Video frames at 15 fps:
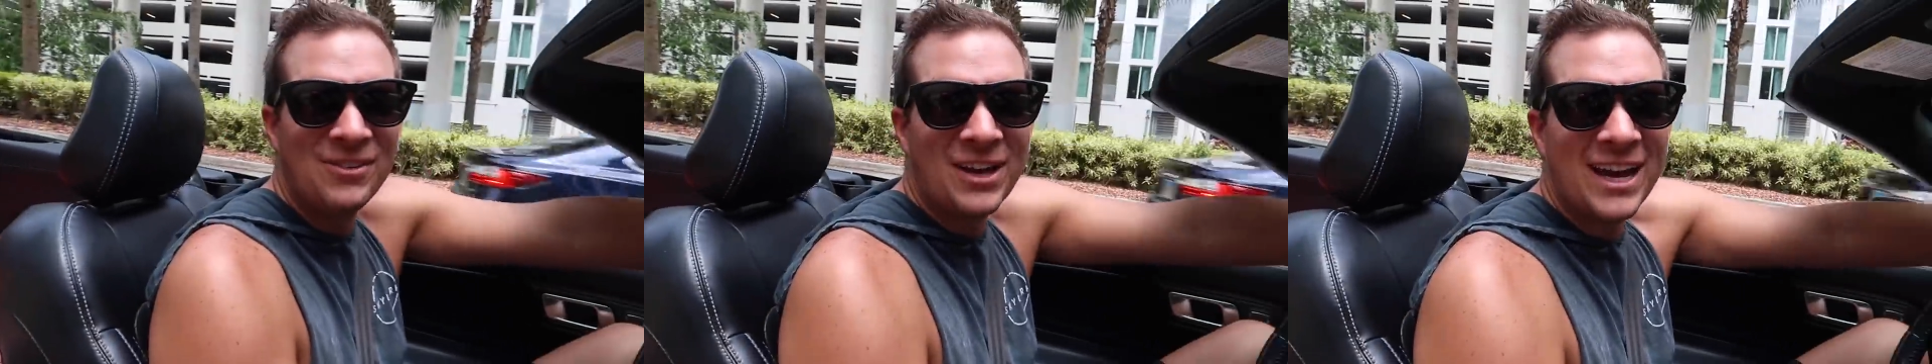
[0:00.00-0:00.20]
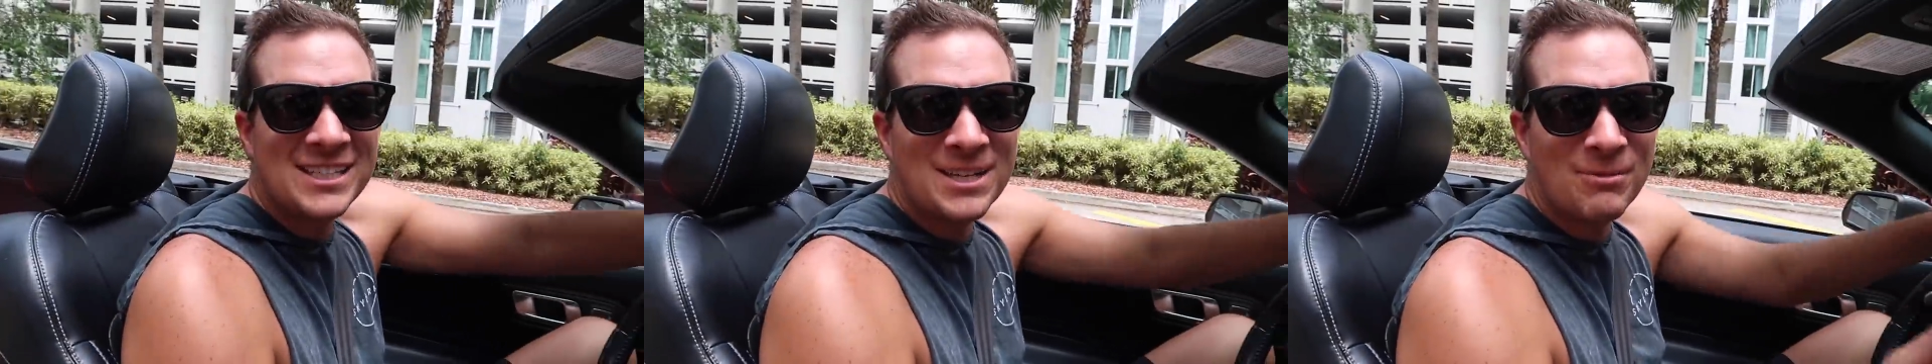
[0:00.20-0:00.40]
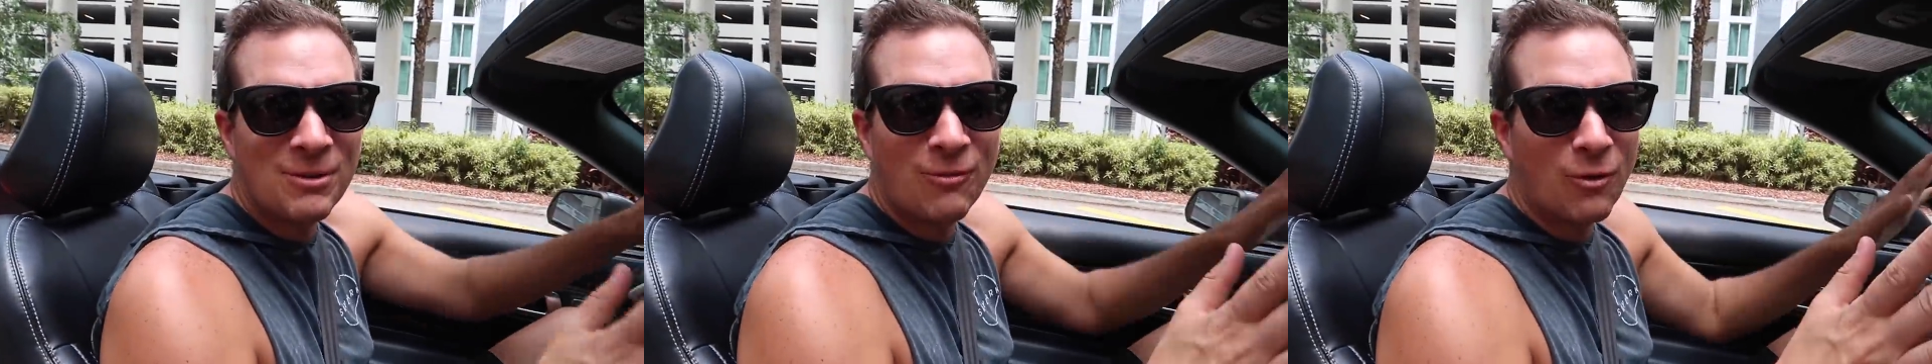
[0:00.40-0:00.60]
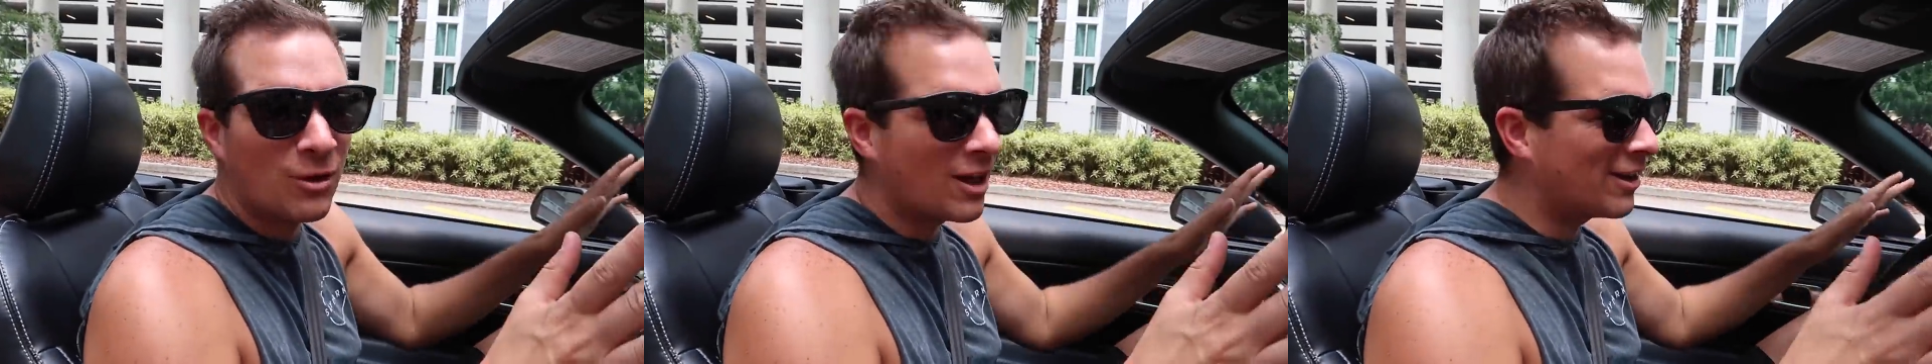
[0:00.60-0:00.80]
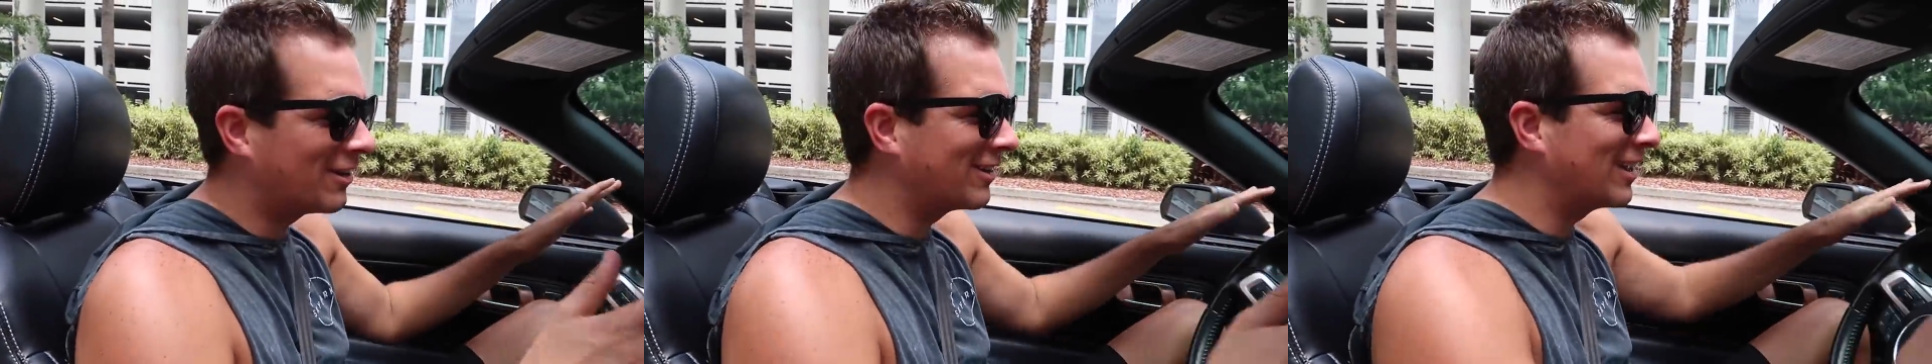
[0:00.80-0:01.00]
You guys coming to Fort
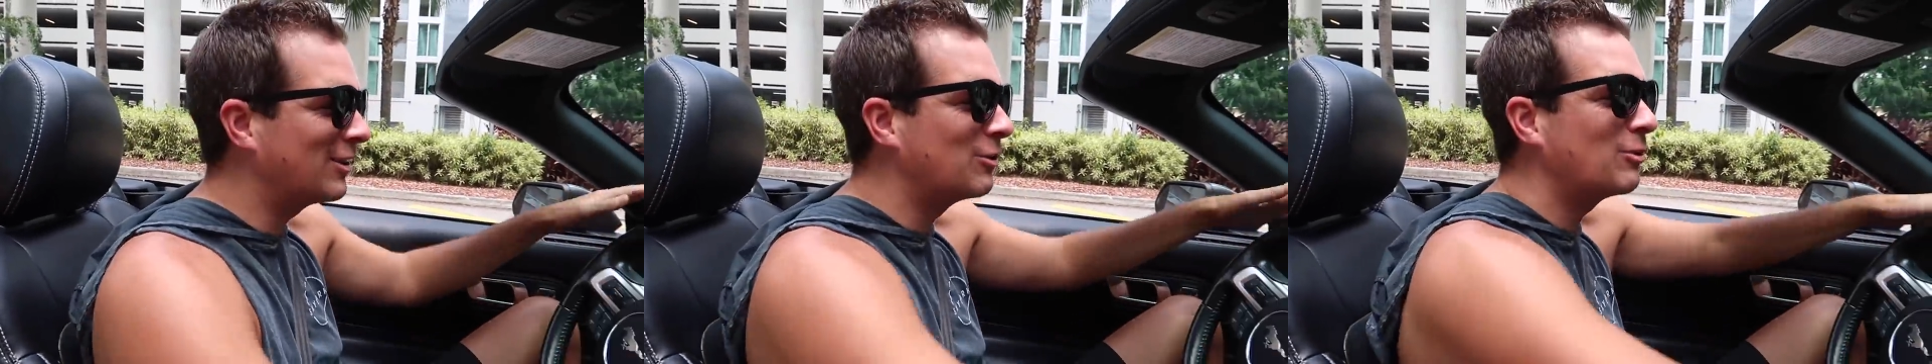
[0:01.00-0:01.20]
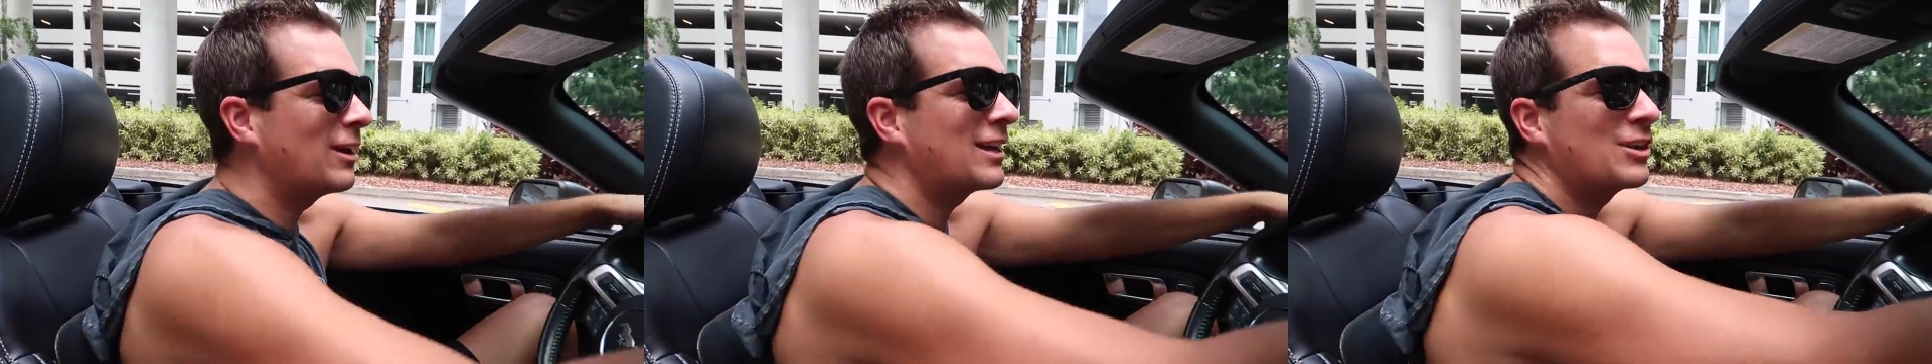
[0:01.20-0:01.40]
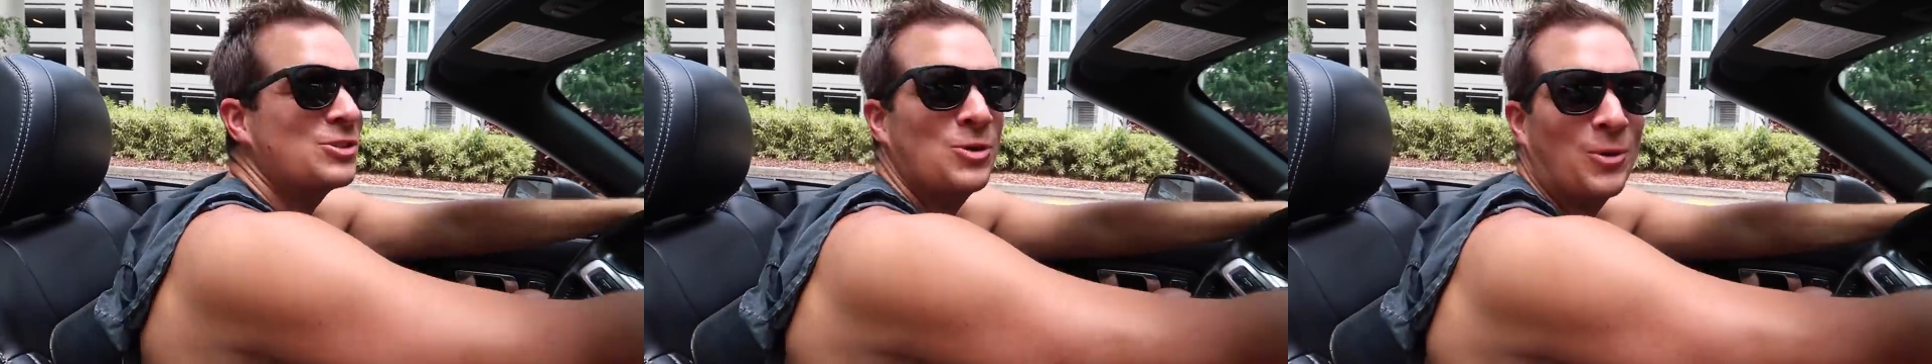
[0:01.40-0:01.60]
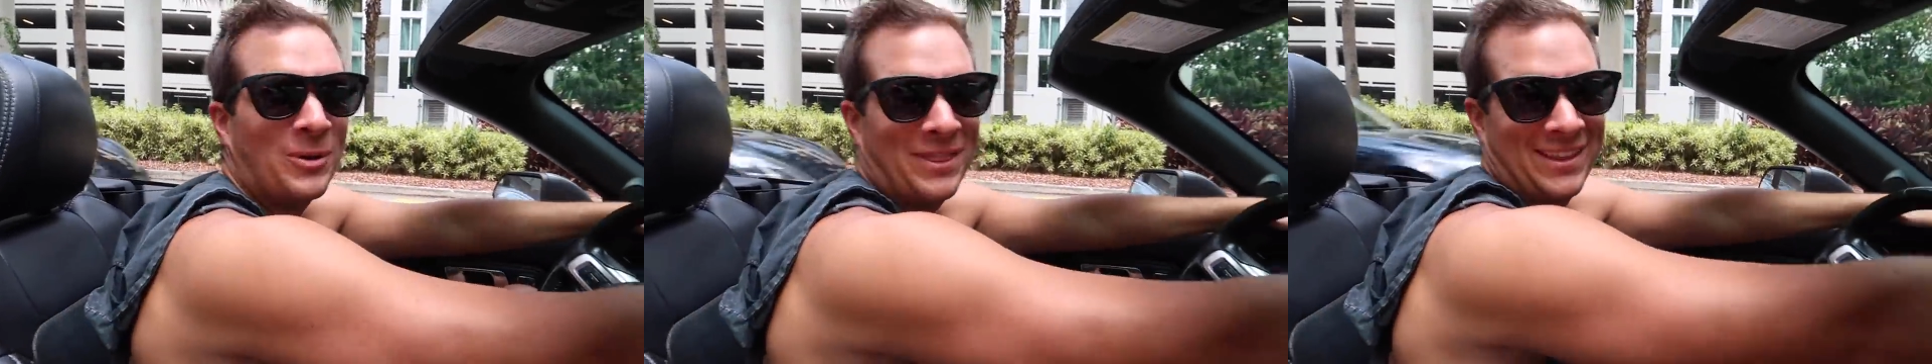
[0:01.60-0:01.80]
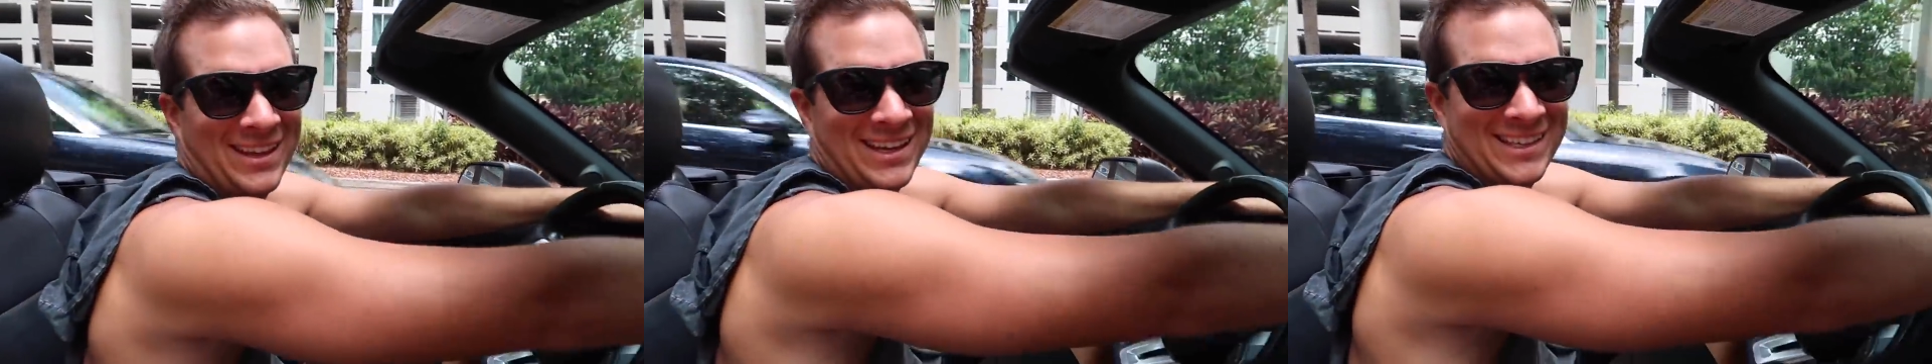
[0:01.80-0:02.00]
Lauderdale, who would like a tour
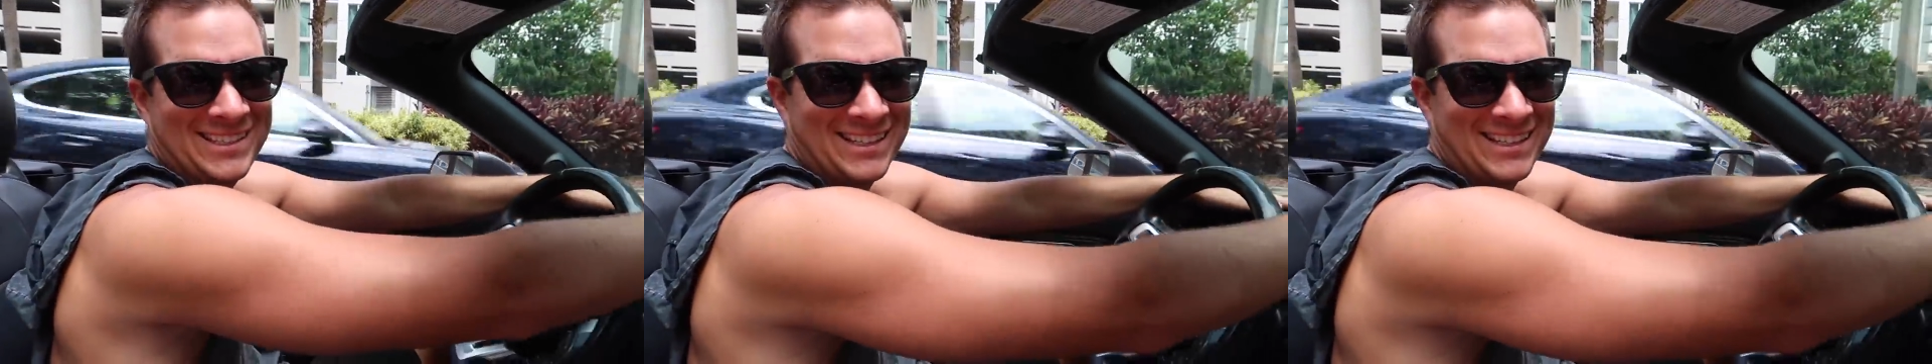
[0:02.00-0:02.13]
in this?